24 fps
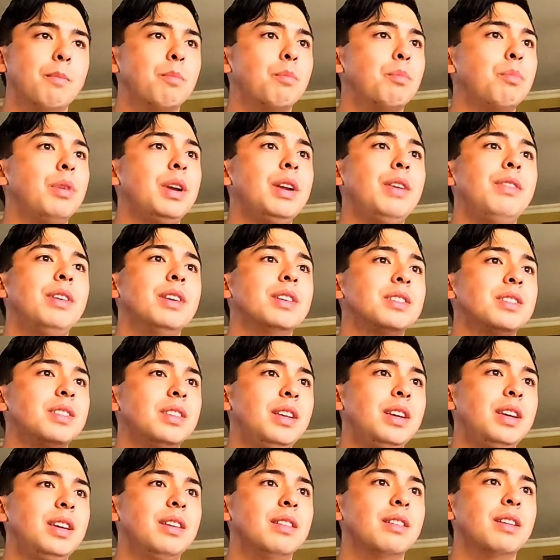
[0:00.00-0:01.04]

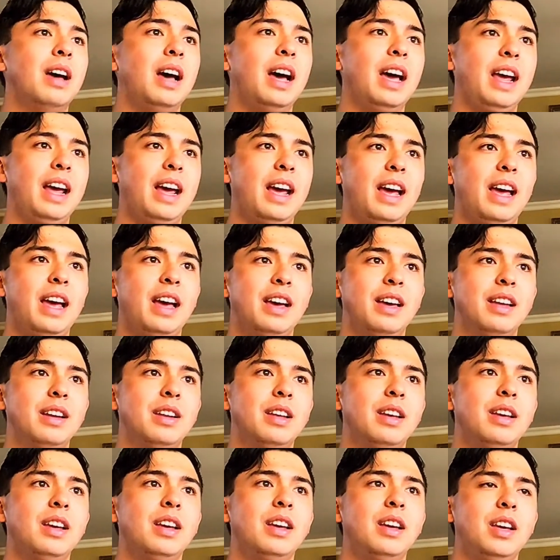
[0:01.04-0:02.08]
Previously, I had
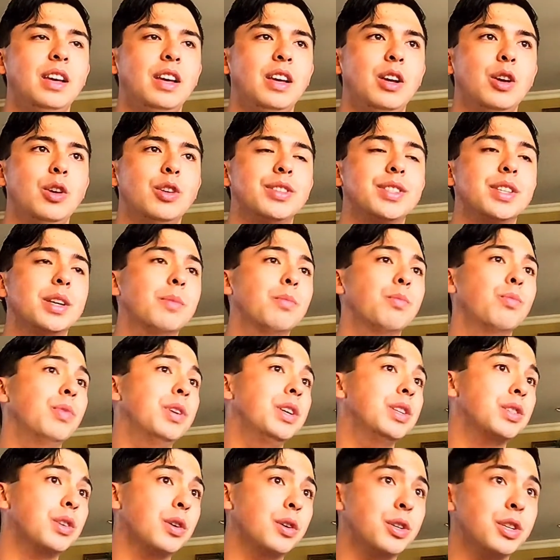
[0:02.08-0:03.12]
some
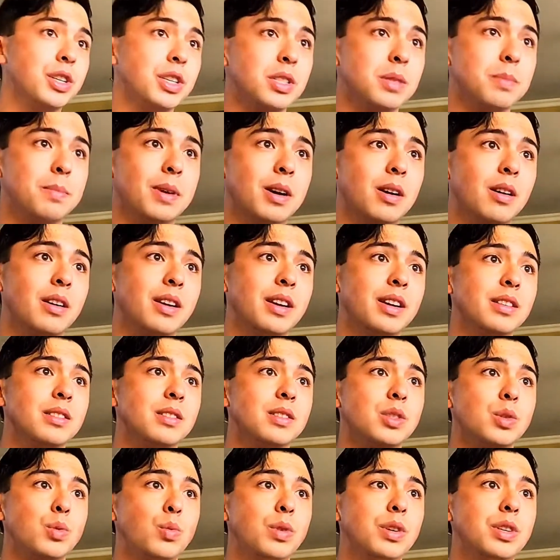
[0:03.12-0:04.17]
research
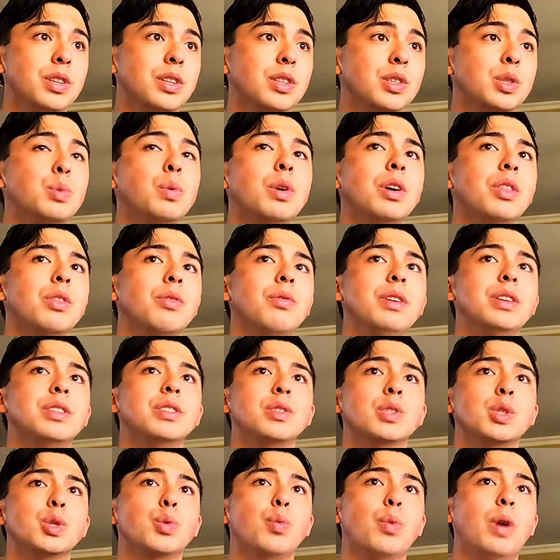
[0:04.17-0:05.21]
experience, which is one of the
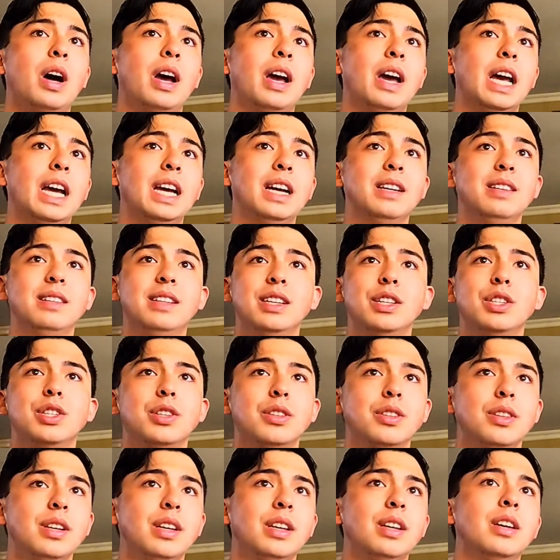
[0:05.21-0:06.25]
reasons why I
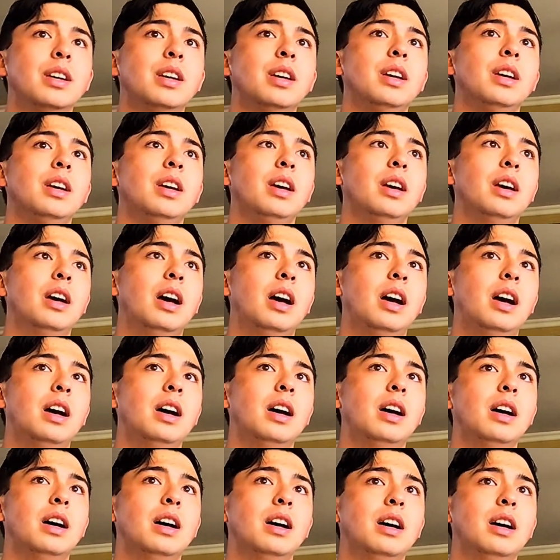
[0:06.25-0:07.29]
initially
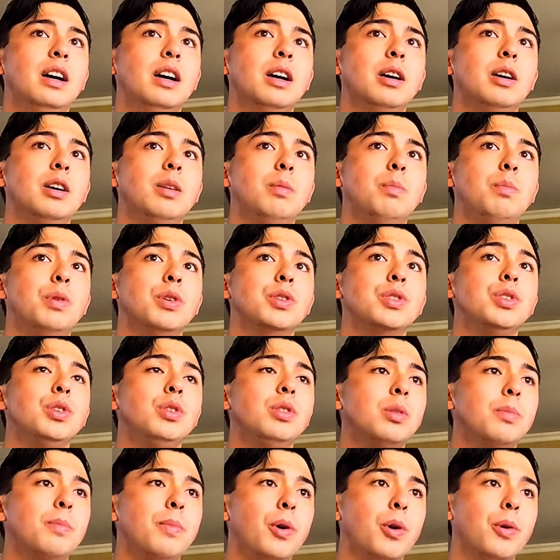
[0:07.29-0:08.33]
pursued
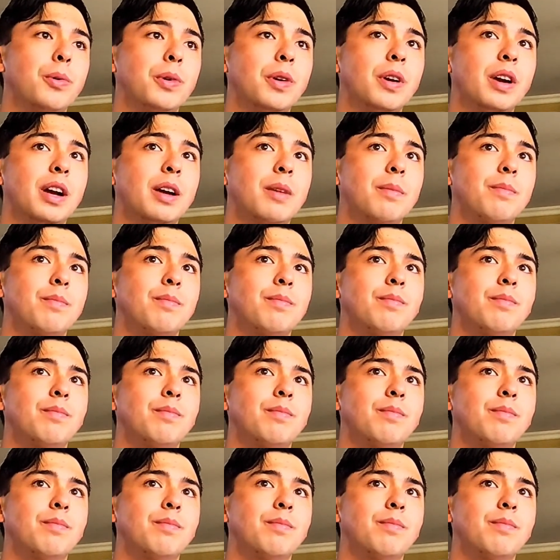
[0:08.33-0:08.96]
the program,